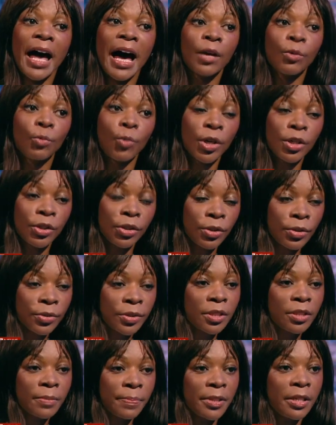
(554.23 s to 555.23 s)
And what
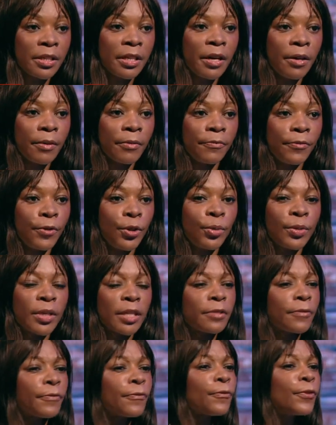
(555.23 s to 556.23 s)
used to be viewed
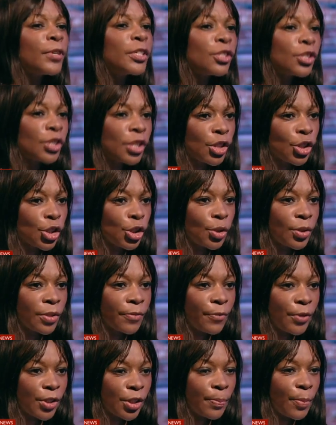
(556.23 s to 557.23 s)
as fringe issues,
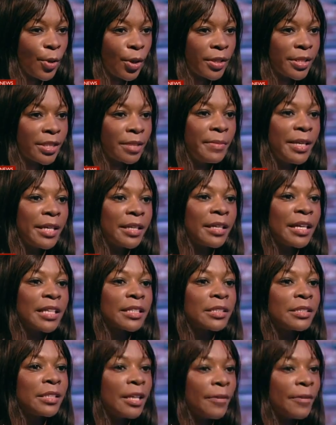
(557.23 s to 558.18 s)
fringe policymaking, has